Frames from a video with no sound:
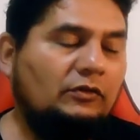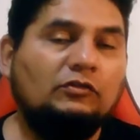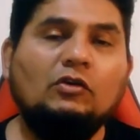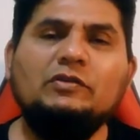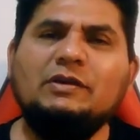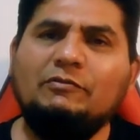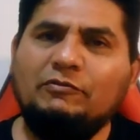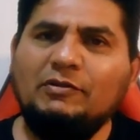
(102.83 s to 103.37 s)

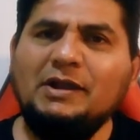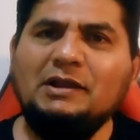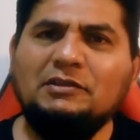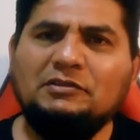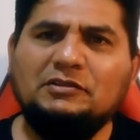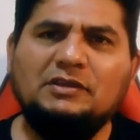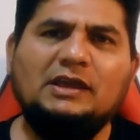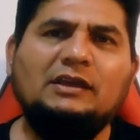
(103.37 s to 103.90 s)
So the
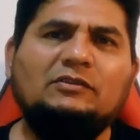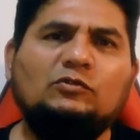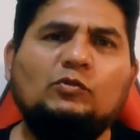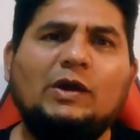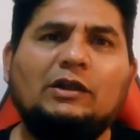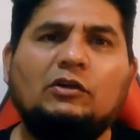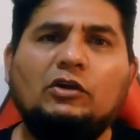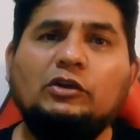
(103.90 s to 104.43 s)
first things
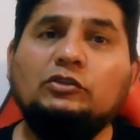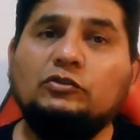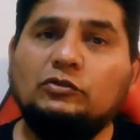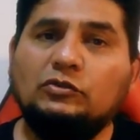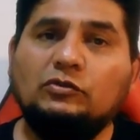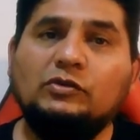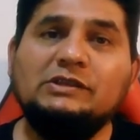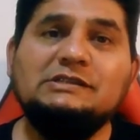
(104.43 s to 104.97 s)
we are going to
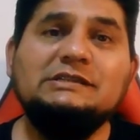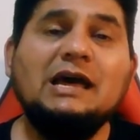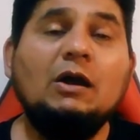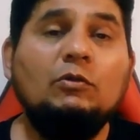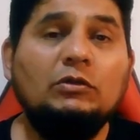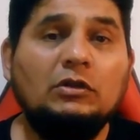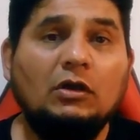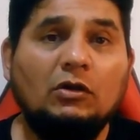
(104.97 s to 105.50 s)
do is
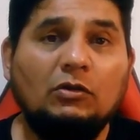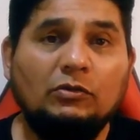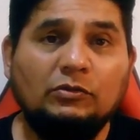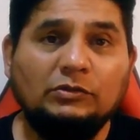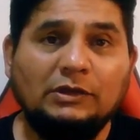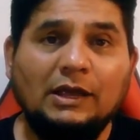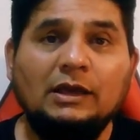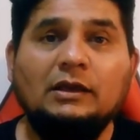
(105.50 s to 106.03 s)

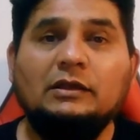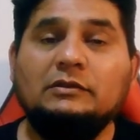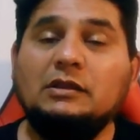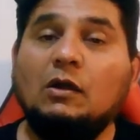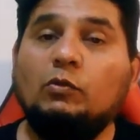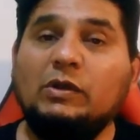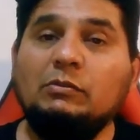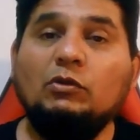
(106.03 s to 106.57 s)
download
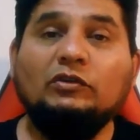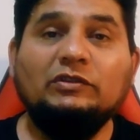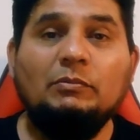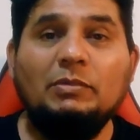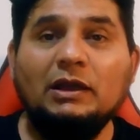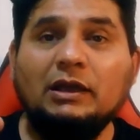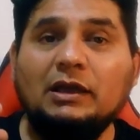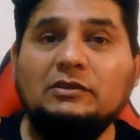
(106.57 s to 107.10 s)
the Winbox
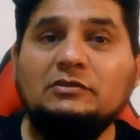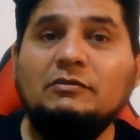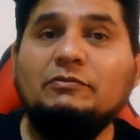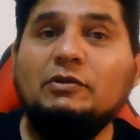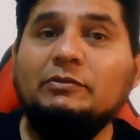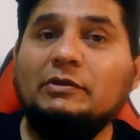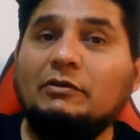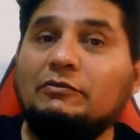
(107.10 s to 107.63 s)
application
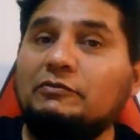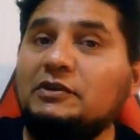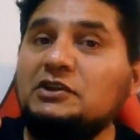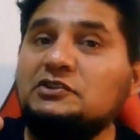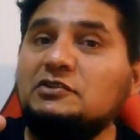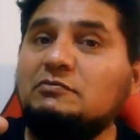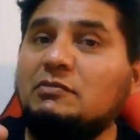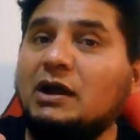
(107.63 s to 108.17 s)
from the
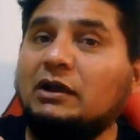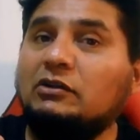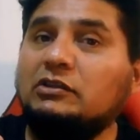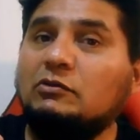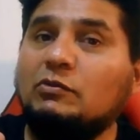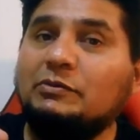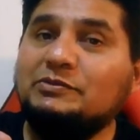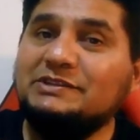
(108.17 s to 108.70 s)
official
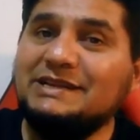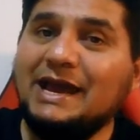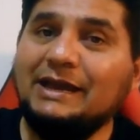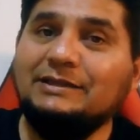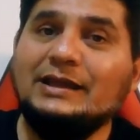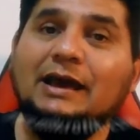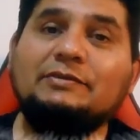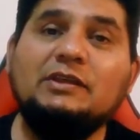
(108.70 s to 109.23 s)
Mikrotik
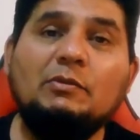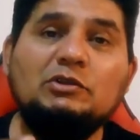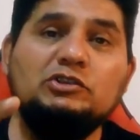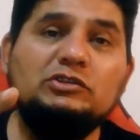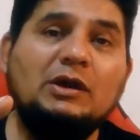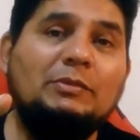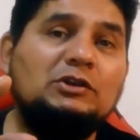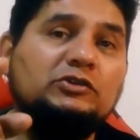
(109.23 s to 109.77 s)
website at
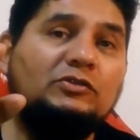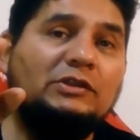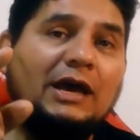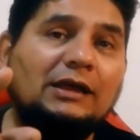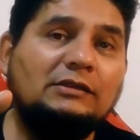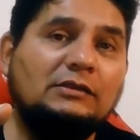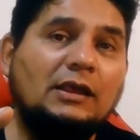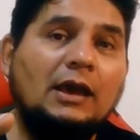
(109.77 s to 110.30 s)

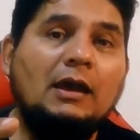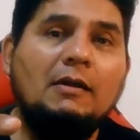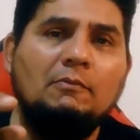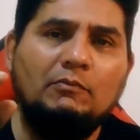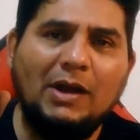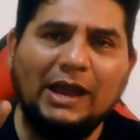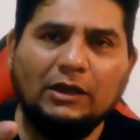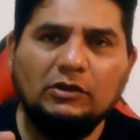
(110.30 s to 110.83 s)

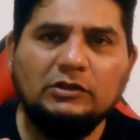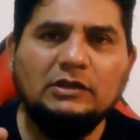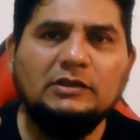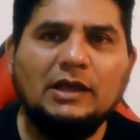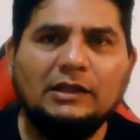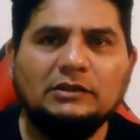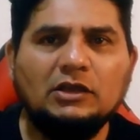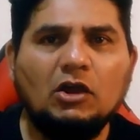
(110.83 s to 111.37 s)

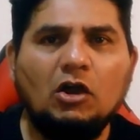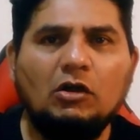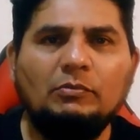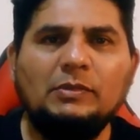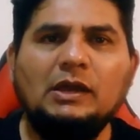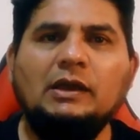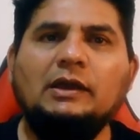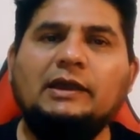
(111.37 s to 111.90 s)

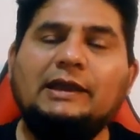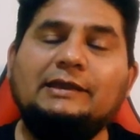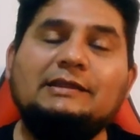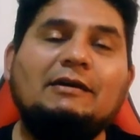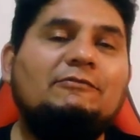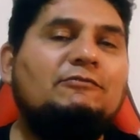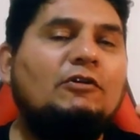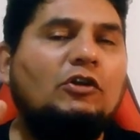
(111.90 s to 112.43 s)
www.mikrotik.com in
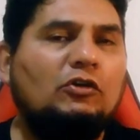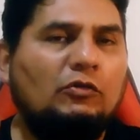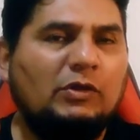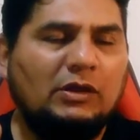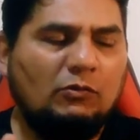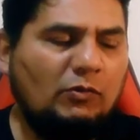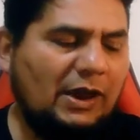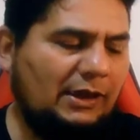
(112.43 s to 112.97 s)
the
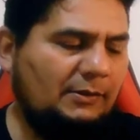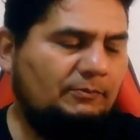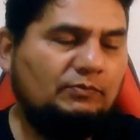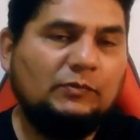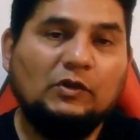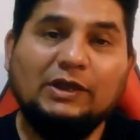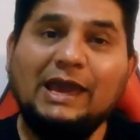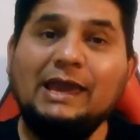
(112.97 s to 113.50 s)
following way.
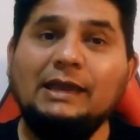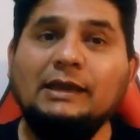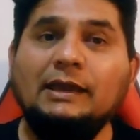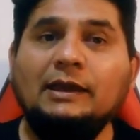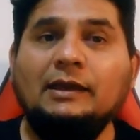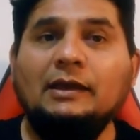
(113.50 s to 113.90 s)
Okay?